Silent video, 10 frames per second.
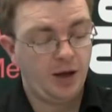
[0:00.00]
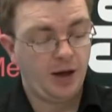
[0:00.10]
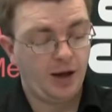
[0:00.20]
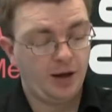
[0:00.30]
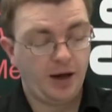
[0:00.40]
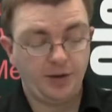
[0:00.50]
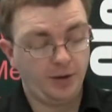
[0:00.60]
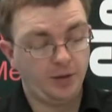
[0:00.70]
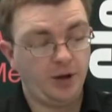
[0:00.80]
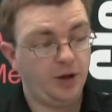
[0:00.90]
I
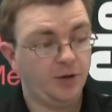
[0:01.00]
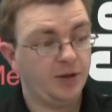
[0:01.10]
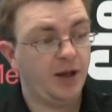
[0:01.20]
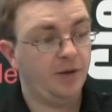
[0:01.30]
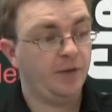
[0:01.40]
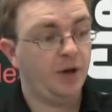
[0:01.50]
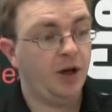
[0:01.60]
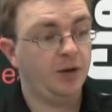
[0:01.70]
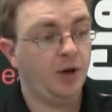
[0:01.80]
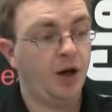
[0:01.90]
think, to give
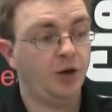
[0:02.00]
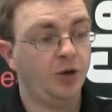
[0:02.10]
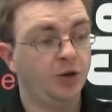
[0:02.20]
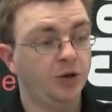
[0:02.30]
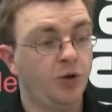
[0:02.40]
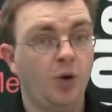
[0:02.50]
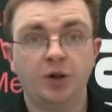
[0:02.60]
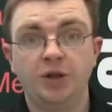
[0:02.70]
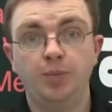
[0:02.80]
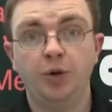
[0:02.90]
a good
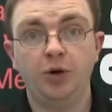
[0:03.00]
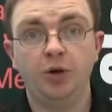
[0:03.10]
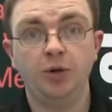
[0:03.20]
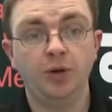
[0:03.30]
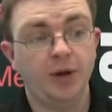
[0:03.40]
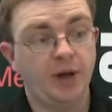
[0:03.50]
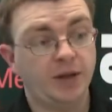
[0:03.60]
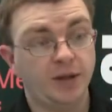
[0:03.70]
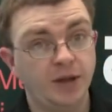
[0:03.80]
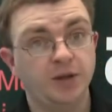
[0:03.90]
quality pole that
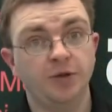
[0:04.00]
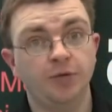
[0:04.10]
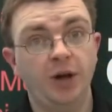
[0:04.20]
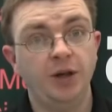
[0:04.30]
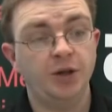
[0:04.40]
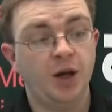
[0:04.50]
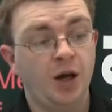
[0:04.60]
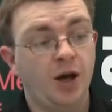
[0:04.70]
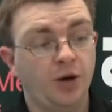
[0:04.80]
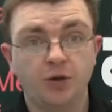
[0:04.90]
has a decent reach
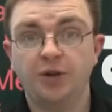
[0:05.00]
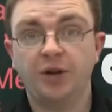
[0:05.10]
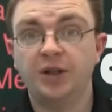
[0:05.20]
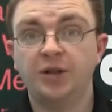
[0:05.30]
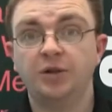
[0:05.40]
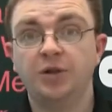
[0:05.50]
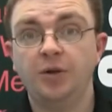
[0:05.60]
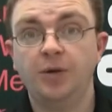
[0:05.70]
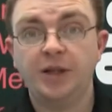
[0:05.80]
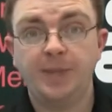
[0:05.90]
and also that isn't
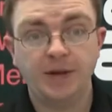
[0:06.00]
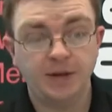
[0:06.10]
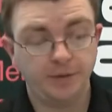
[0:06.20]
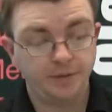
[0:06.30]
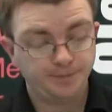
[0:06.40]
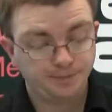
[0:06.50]
too expensive.